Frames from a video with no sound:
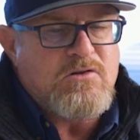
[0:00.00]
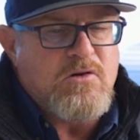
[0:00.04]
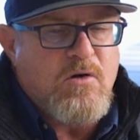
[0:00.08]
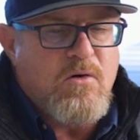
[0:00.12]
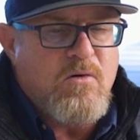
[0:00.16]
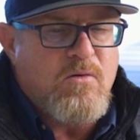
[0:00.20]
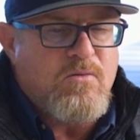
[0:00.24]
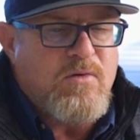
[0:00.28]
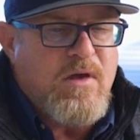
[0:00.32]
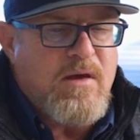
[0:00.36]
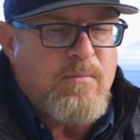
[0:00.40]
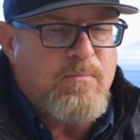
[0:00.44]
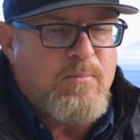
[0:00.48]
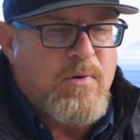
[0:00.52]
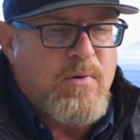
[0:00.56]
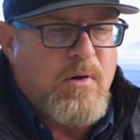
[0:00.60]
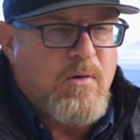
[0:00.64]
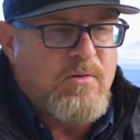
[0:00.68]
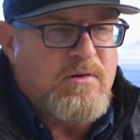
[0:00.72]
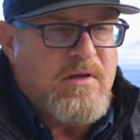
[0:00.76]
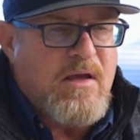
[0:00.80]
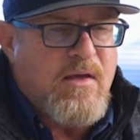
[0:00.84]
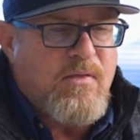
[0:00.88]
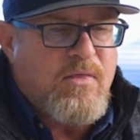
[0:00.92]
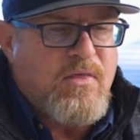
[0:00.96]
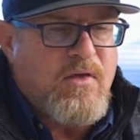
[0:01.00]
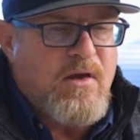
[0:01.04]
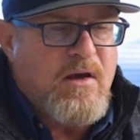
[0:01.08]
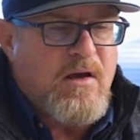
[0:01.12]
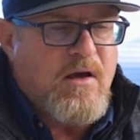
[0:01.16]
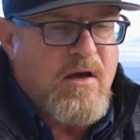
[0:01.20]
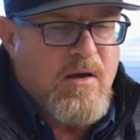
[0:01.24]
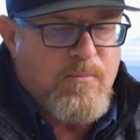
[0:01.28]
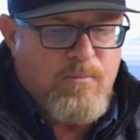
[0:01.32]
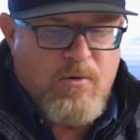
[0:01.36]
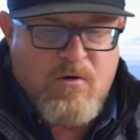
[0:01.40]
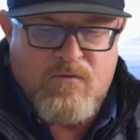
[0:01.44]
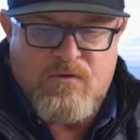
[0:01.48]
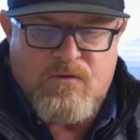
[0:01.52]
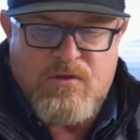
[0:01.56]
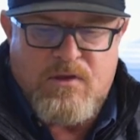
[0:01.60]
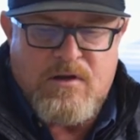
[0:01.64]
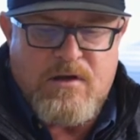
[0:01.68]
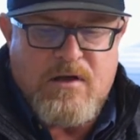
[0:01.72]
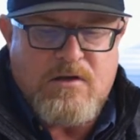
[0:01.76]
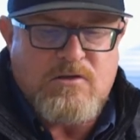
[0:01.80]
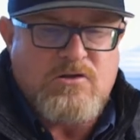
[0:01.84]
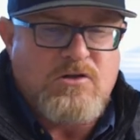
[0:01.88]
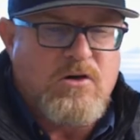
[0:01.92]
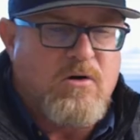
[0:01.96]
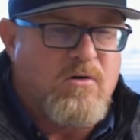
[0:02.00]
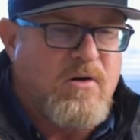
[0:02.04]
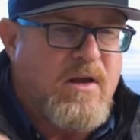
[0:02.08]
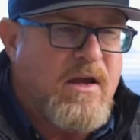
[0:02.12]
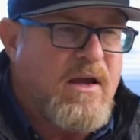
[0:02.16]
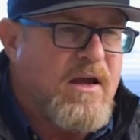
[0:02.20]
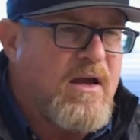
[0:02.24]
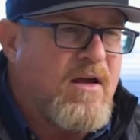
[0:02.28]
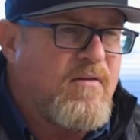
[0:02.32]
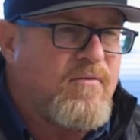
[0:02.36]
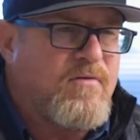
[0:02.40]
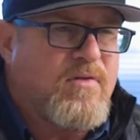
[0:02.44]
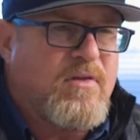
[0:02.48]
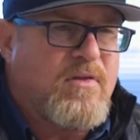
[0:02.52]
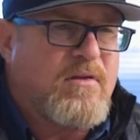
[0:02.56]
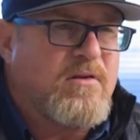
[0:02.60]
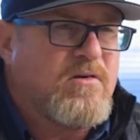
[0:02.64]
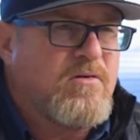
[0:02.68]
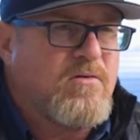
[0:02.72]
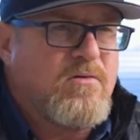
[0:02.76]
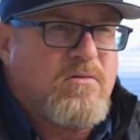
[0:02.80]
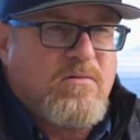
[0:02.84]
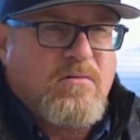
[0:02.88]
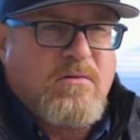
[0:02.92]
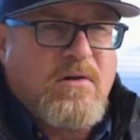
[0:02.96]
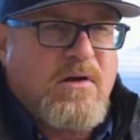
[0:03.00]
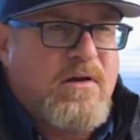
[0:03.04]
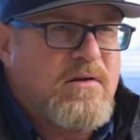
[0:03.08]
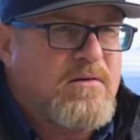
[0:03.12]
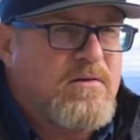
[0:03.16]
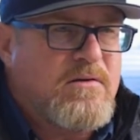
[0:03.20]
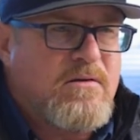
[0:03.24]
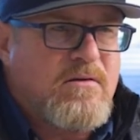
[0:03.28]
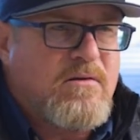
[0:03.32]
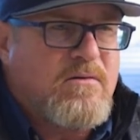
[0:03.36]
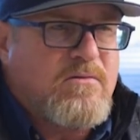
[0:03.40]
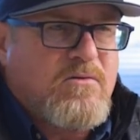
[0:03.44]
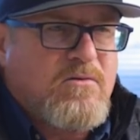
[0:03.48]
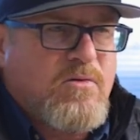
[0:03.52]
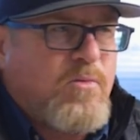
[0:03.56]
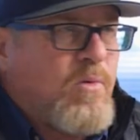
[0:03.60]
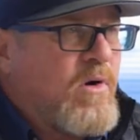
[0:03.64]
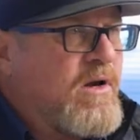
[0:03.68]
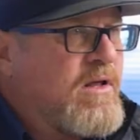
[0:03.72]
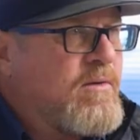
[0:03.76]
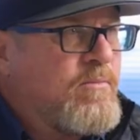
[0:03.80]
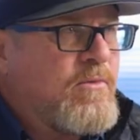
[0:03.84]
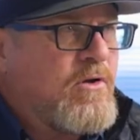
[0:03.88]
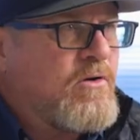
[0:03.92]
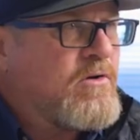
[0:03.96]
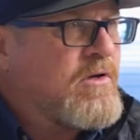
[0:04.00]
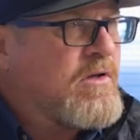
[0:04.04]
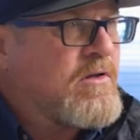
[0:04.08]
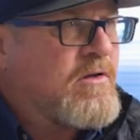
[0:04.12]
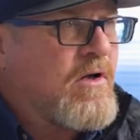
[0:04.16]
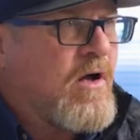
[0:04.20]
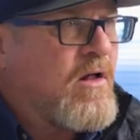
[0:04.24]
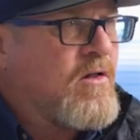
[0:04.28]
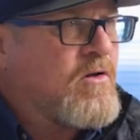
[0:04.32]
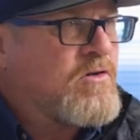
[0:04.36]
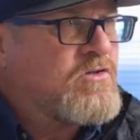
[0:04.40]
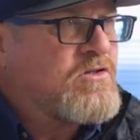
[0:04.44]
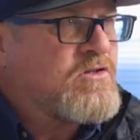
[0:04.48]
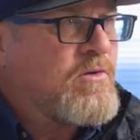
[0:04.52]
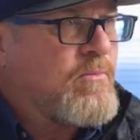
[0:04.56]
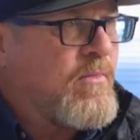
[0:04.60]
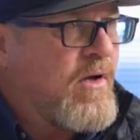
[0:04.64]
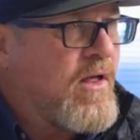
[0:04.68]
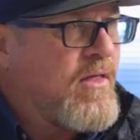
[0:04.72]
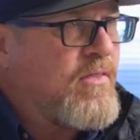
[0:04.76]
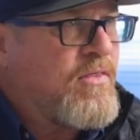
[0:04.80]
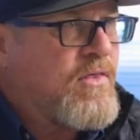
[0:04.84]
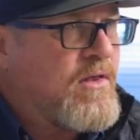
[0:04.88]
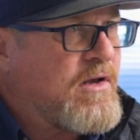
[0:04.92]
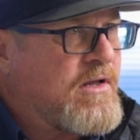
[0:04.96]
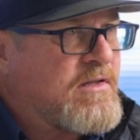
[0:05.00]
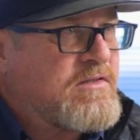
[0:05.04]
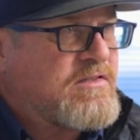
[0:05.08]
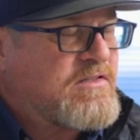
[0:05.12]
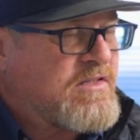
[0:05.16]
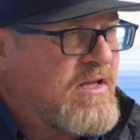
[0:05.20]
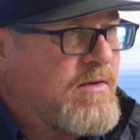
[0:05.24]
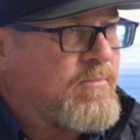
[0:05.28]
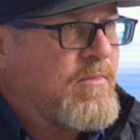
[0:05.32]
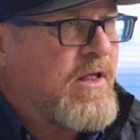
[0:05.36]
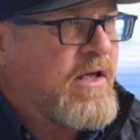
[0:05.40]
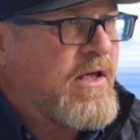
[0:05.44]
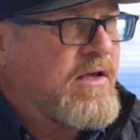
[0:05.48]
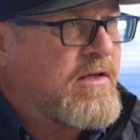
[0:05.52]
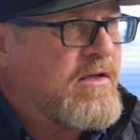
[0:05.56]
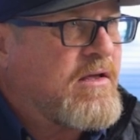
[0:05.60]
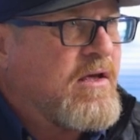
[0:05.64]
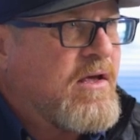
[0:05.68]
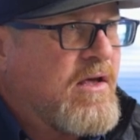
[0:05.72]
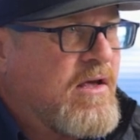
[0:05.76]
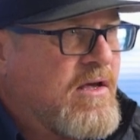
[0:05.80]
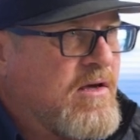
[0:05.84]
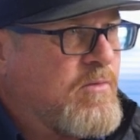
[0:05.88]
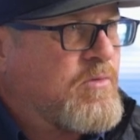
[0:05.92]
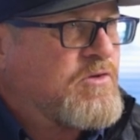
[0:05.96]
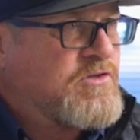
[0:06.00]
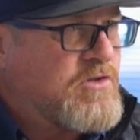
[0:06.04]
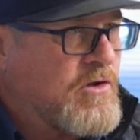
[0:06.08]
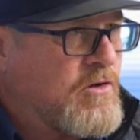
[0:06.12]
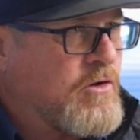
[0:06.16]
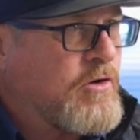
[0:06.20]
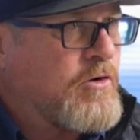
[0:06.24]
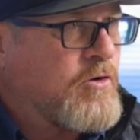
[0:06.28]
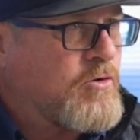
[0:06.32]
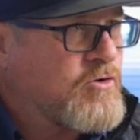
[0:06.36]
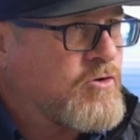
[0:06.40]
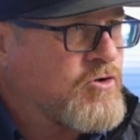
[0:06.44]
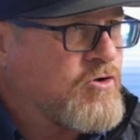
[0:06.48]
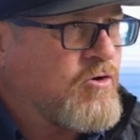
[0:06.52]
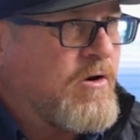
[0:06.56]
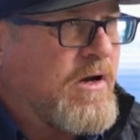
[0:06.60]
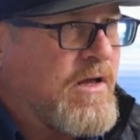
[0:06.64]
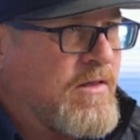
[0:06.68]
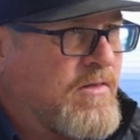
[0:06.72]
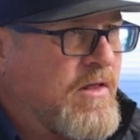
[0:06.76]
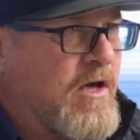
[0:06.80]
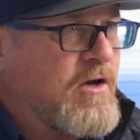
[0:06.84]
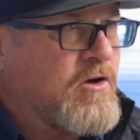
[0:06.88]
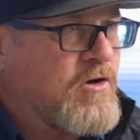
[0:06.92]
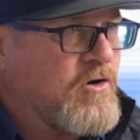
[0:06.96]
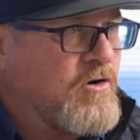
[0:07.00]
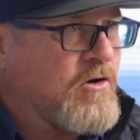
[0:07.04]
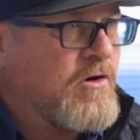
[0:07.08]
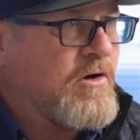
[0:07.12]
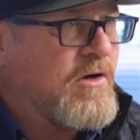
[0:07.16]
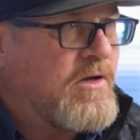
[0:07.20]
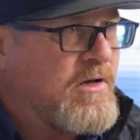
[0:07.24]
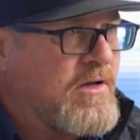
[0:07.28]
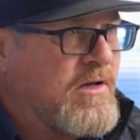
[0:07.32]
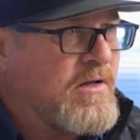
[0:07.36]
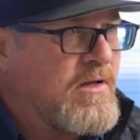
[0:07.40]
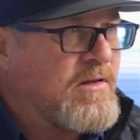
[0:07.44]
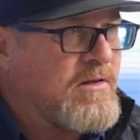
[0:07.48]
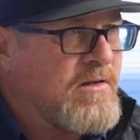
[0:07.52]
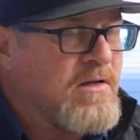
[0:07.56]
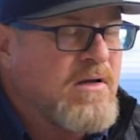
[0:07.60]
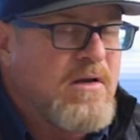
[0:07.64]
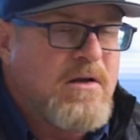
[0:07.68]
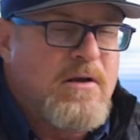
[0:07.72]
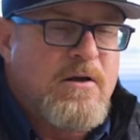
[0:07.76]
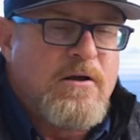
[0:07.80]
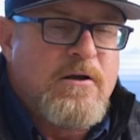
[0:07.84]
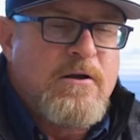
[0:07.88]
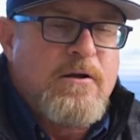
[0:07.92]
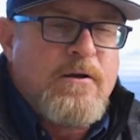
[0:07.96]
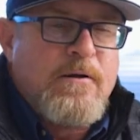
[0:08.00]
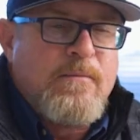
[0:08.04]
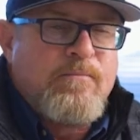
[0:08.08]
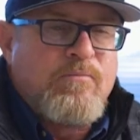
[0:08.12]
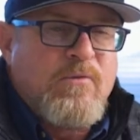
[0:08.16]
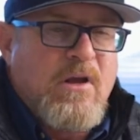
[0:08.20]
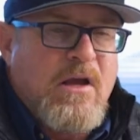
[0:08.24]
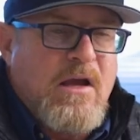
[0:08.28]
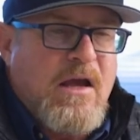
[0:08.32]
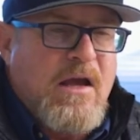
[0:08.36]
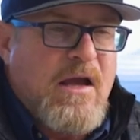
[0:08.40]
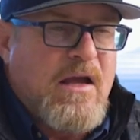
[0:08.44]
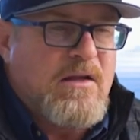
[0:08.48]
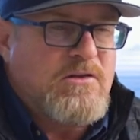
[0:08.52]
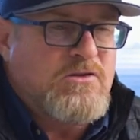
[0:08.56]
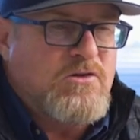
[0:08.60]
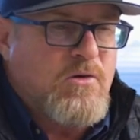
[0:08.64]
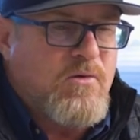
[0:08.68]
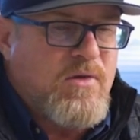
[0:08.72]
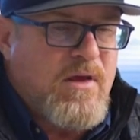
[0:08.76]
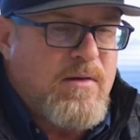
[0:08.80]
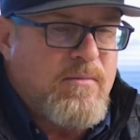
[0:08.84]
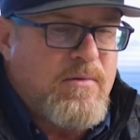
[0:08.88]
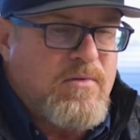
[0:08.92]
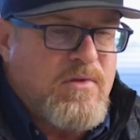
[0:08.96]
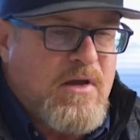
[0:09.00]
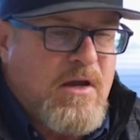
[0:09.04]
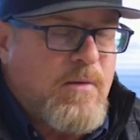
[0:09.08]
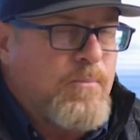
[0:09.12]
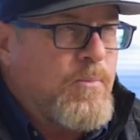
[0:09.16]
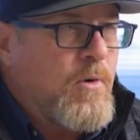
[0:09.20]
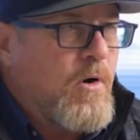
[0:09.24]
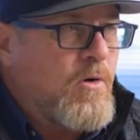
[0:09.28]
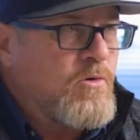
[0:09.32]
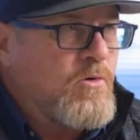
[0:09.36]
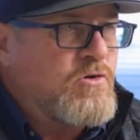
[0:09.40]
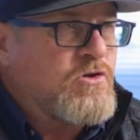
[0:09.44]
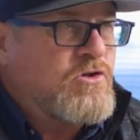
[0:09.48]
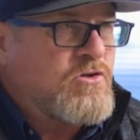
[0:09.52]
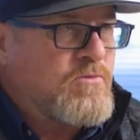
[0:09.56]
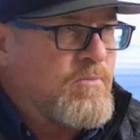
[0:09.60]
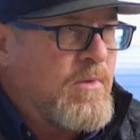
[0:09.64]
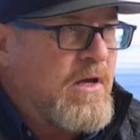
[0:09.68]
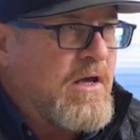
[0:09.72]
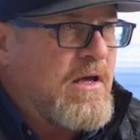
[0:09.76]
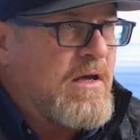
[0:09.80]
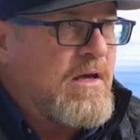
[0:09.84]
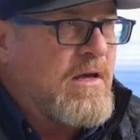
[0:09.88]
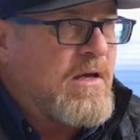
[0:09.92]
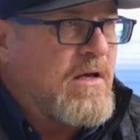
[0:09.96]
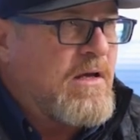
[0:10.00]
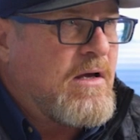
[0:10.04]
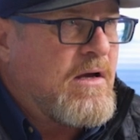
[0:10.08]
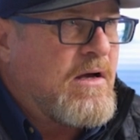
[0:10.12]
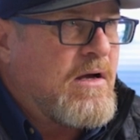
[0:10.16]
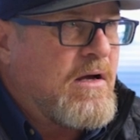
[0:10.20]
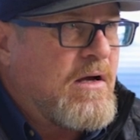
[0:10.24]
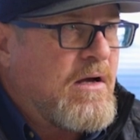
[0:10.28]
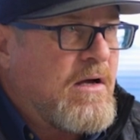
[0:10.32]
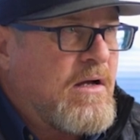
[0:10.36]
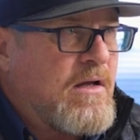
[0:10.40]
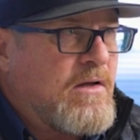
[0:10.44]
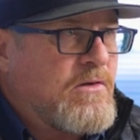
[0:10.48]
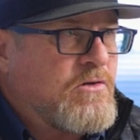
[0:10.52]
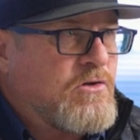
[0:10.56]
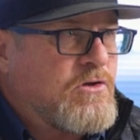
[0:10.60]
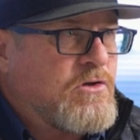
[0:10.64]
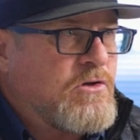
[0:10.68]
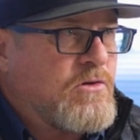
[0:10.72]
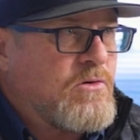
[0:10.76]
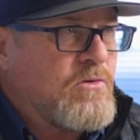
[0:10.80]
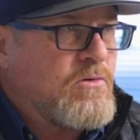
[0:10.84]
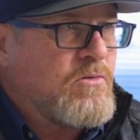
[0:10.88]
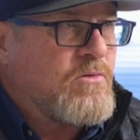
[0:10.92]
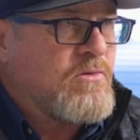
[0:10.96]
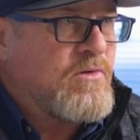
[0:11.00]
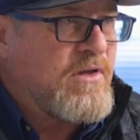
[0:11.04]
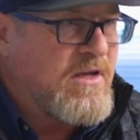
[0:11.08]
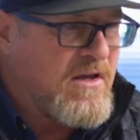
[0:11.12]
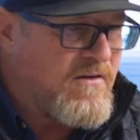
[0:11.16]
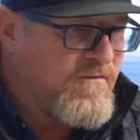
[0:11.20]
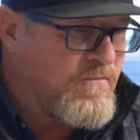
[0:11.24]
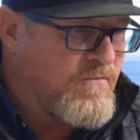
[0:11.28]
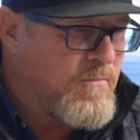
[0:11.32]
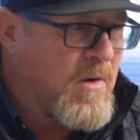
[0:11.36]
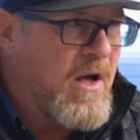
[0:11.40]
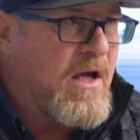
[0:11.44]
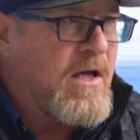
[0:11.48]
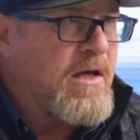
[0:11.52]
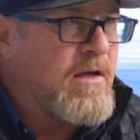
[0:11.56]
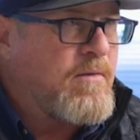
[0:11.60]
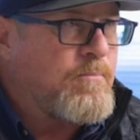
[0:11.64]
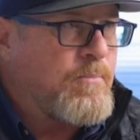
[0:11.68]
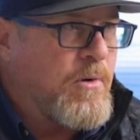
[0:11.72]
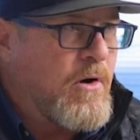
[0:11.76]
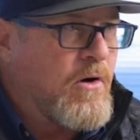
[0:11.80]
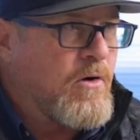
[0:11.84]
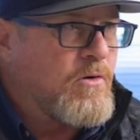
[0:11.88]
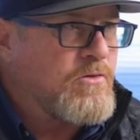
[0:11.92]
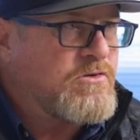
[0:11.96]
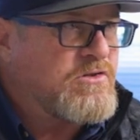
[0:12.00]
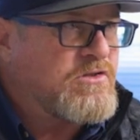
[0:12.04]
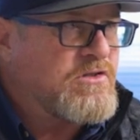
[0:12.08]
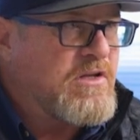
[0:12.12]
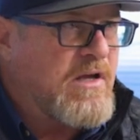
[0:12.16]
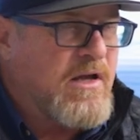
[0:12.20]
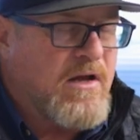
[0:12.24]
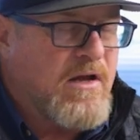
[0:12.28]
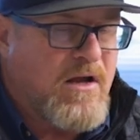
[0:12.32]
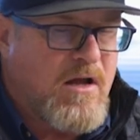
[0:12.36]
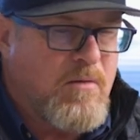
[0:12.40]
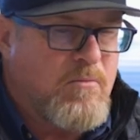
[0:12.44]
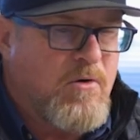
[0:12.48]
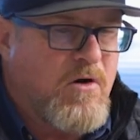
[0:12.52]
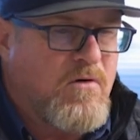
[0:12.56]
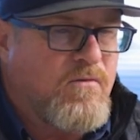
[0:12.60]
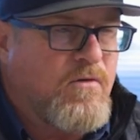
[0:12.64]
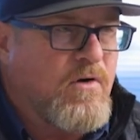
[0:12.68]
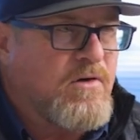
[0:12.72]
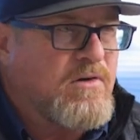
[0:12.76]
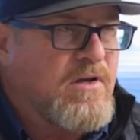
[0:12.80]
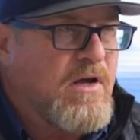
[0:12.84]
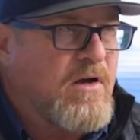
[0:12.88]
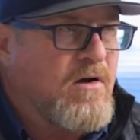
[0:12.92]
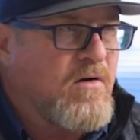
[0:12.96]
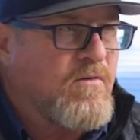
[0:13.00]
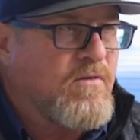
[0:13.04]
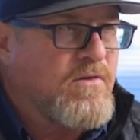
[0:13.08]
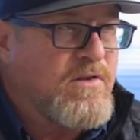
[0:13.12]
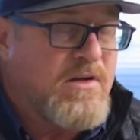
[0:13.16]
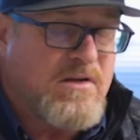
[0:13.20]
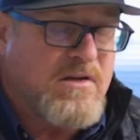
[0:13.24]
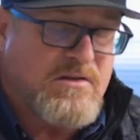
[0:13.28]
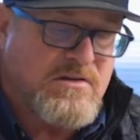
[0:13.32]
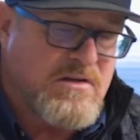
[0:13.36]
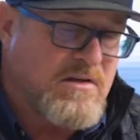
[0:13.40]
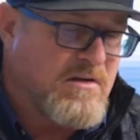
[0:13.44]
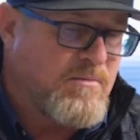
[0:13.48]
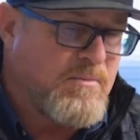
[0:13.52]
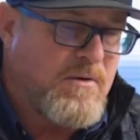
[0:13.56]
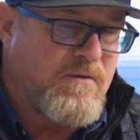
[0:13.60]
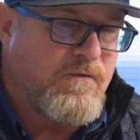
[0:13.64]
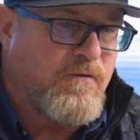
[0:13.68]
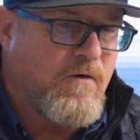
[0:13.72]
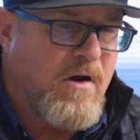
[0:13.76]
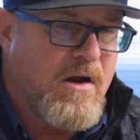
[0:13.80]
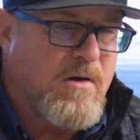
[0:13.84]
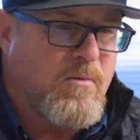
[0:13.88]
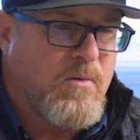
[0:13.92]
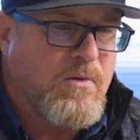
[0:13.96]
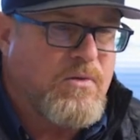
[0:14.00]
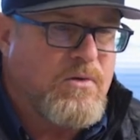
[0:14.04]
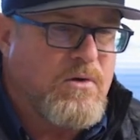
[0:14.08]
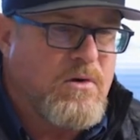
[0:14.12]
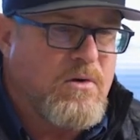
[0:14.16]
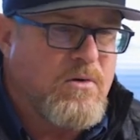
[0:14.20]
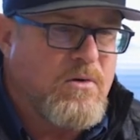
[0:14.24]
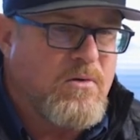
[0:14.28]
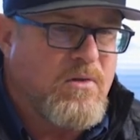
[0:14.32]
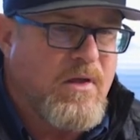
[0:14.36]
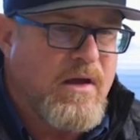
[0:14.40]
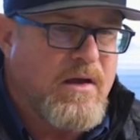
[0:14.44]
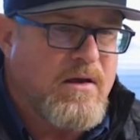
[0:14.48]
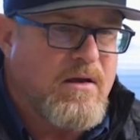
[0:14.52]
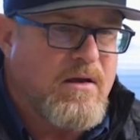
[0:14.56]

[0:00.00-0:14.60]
so they built that thing up over the next year and a half to $20 million a month. And it seemed like it was a little train that could. And so they approached me to leave my post and come over and take over this. And to be frank with you,